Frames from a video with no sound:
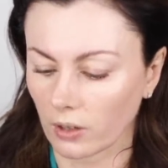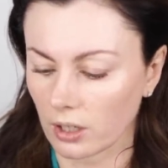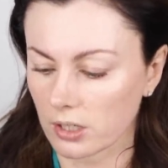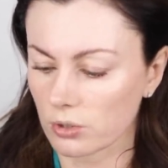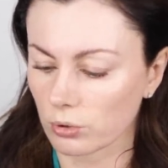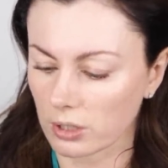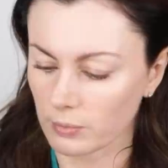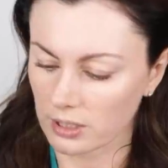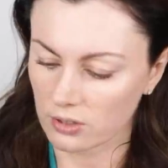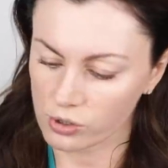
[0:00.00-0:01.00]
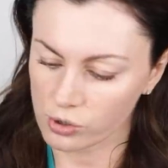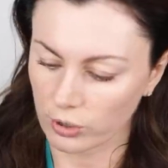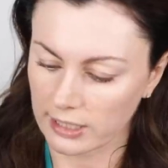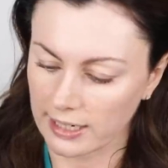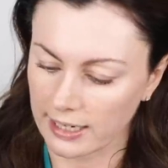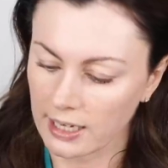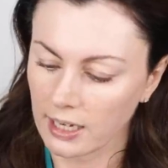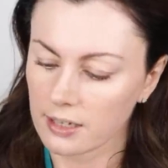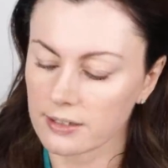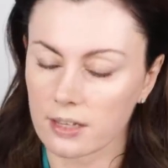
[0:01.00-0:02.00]
adornment shortly.
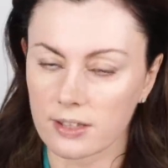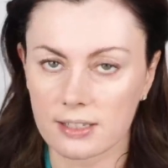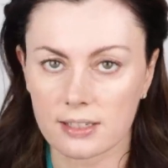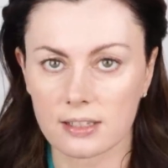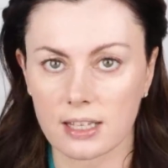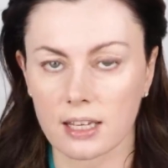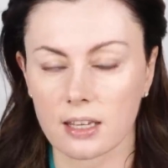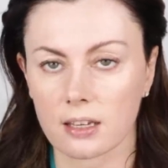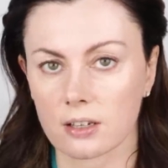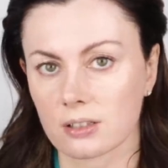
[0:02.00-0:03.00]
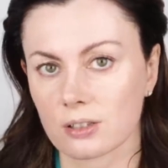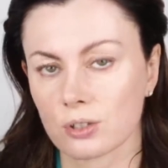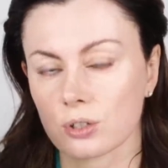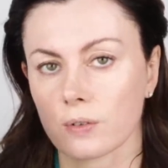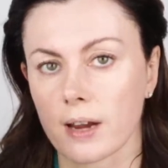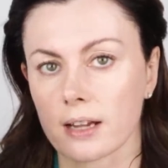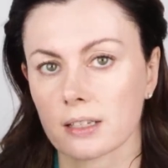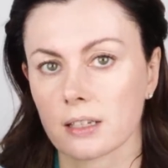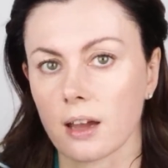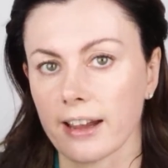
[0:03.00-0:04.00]
Now, this is the
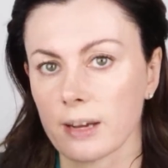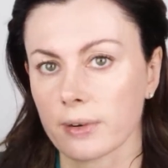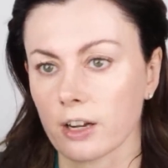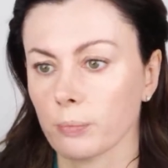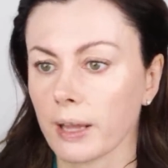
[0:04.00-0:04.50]
Surratt eyebrow